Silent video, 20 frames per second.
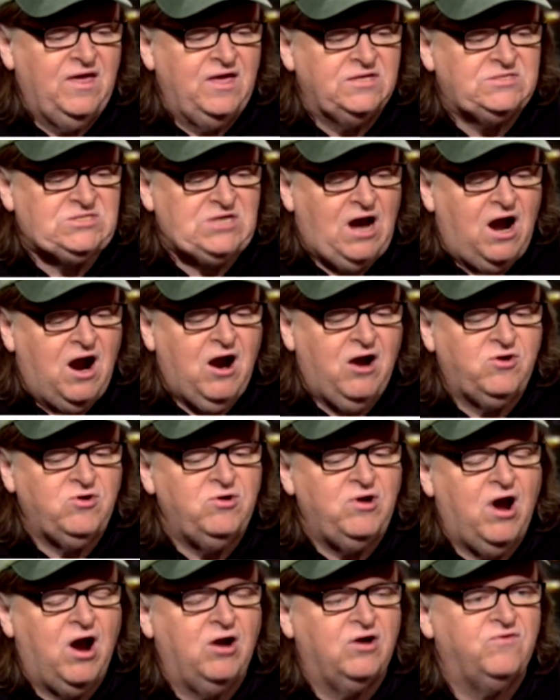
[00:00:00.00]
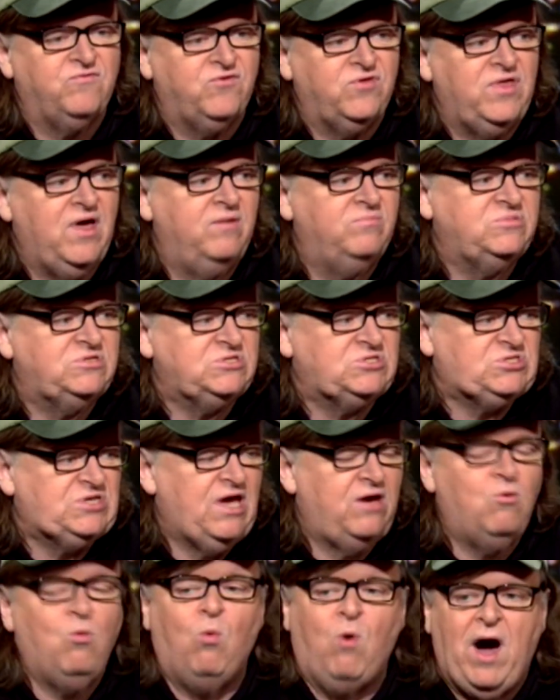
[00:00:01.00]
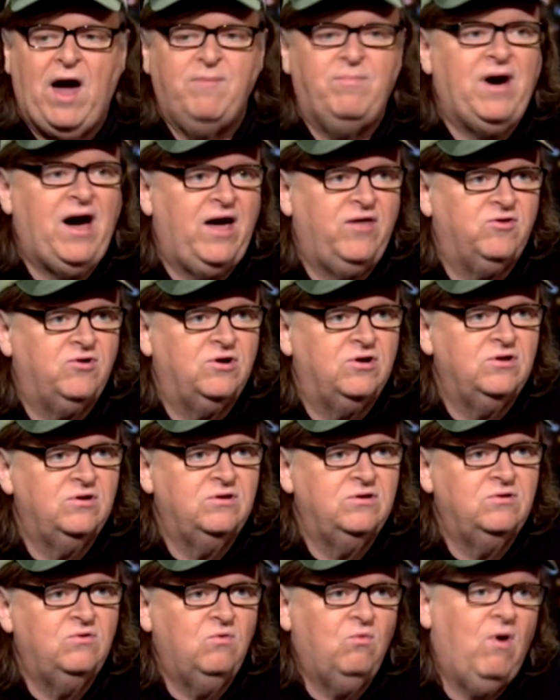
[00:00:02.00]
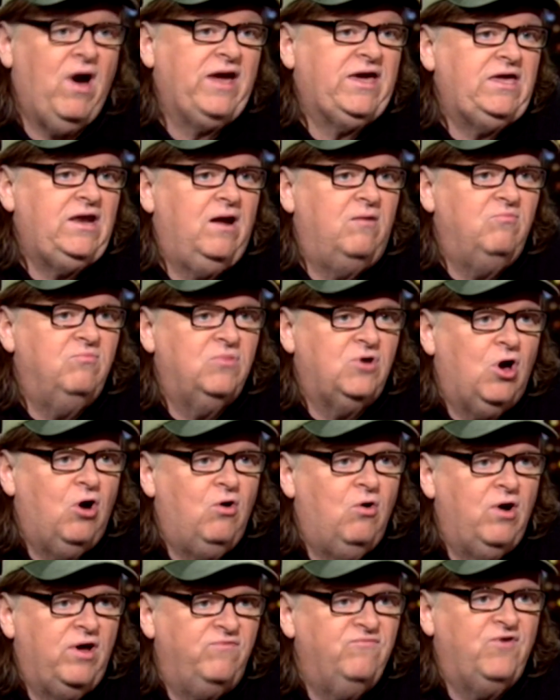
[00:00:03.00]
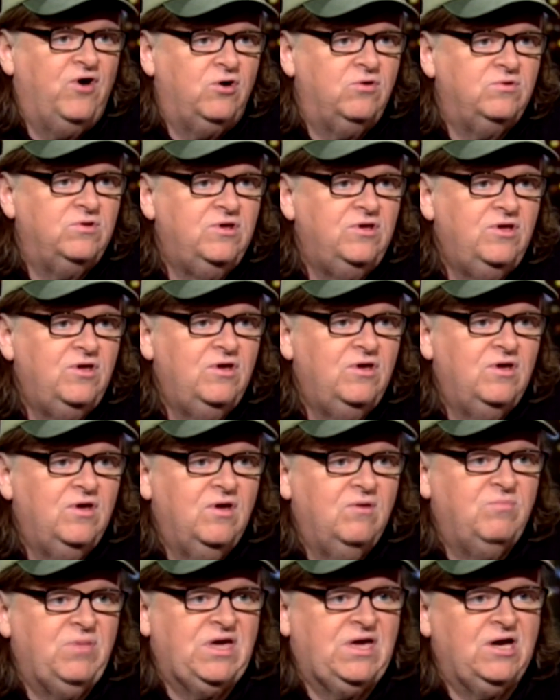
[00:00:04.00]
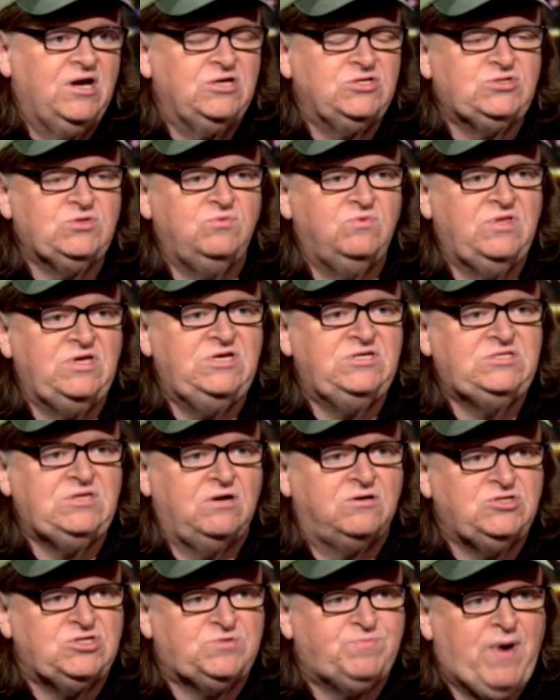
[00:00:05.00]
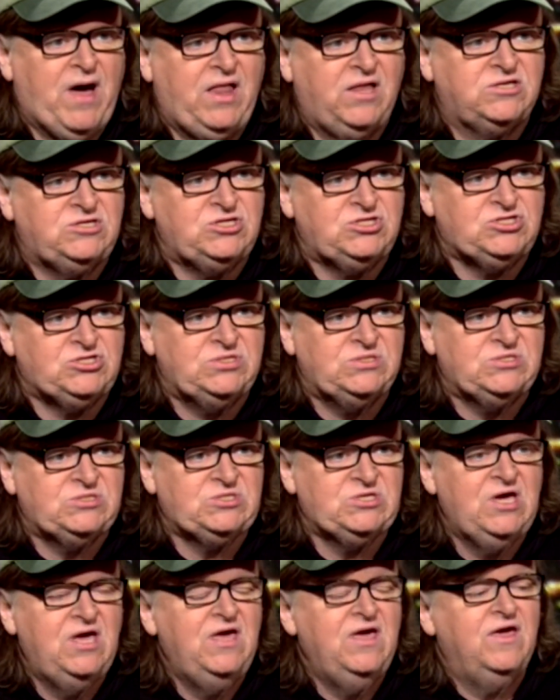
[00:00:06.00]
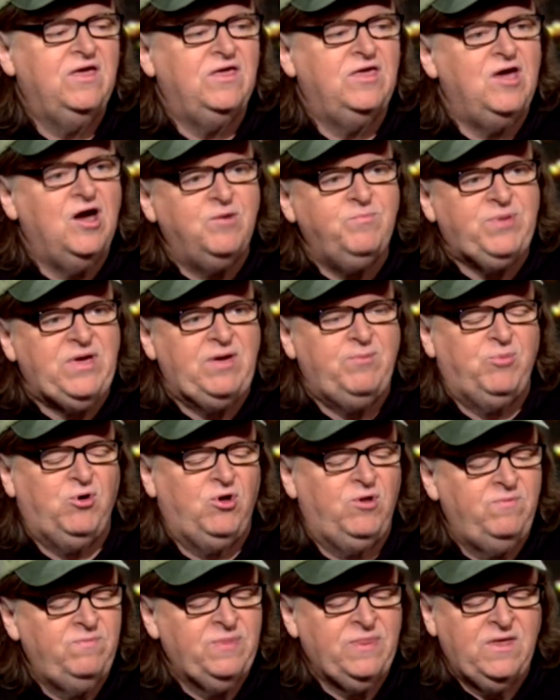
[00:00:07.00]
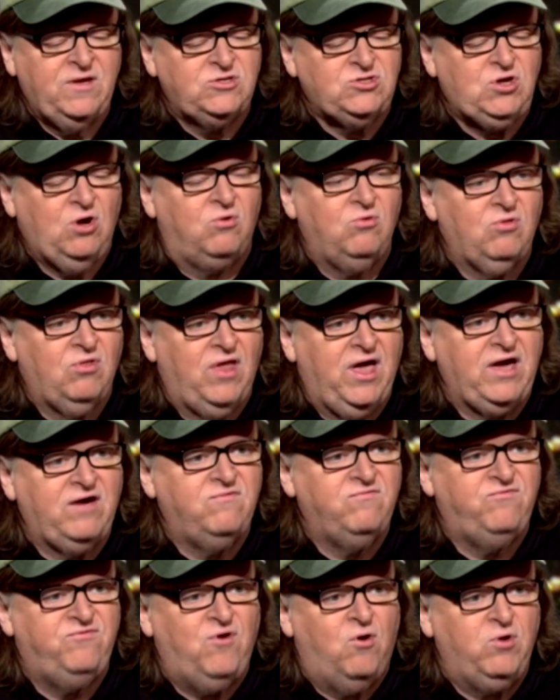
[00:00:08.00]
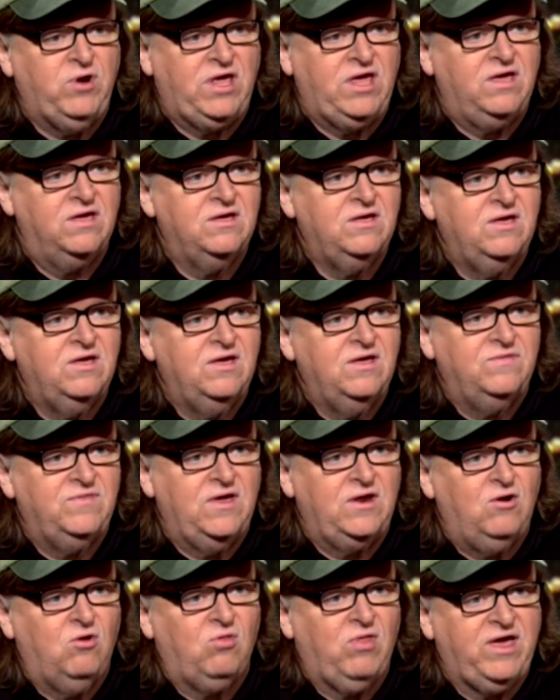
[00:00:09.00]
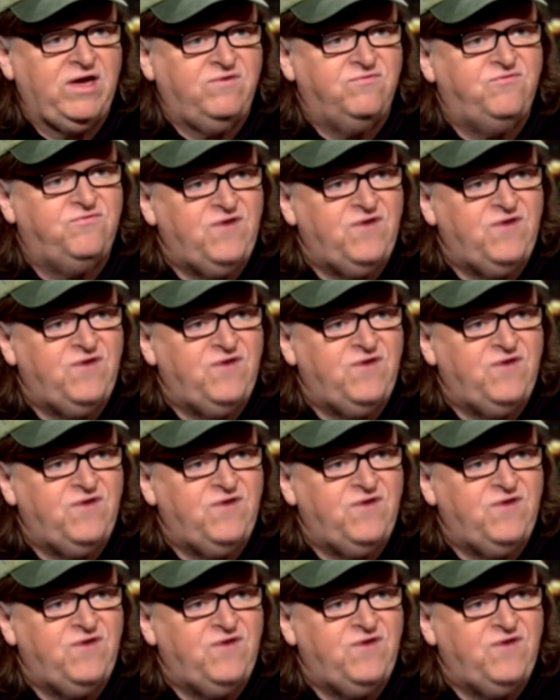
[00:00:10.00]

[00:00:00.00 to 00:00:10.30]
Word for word: it's harder and harder for them to say, why bother? Why get up and go and vote? Right. Because these are just politicians. Young people don't like phony. They don't like